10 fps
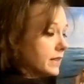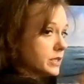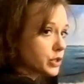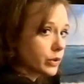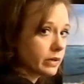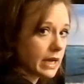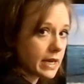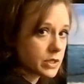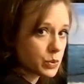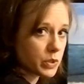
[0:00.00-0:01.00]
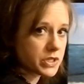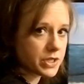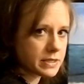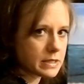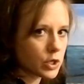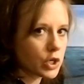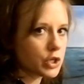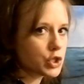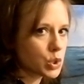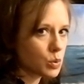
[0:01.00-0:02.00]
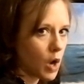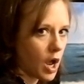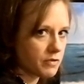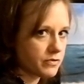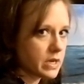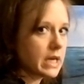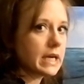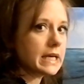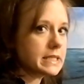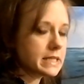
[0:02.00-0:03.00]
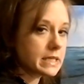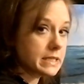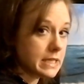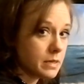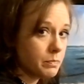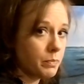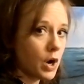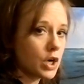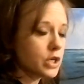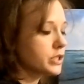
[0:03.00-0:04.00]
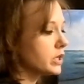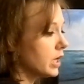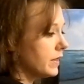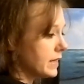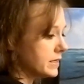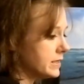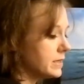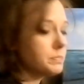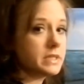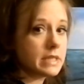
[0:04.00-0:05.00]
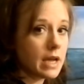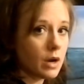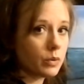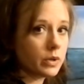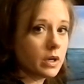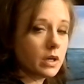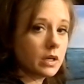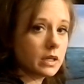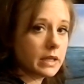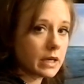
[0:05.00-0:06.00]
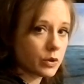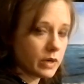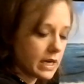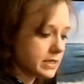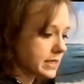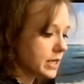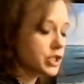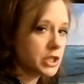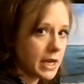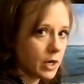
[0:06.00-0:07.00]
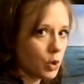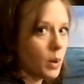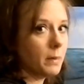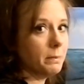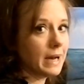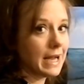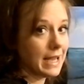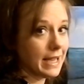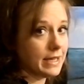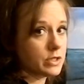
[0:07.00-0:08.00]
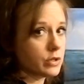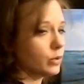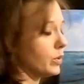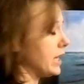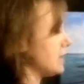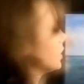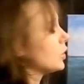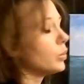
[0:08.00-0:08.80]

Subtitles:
This creates what's considered a trough. It's the deep part that dips down that creates that shadow behind the wave.